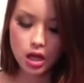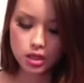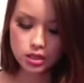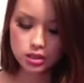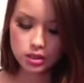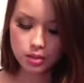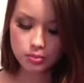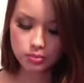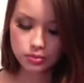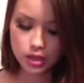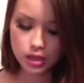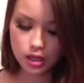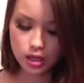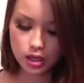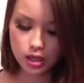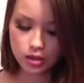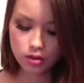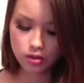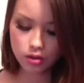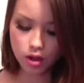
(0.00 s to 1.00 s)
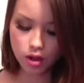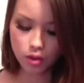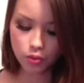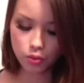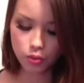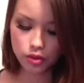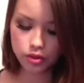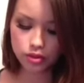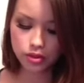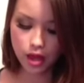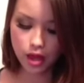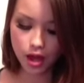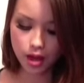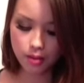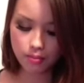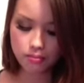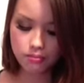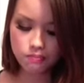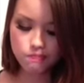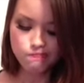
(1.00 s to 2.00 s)
something um, with
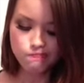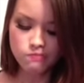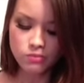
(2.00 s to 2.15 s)
them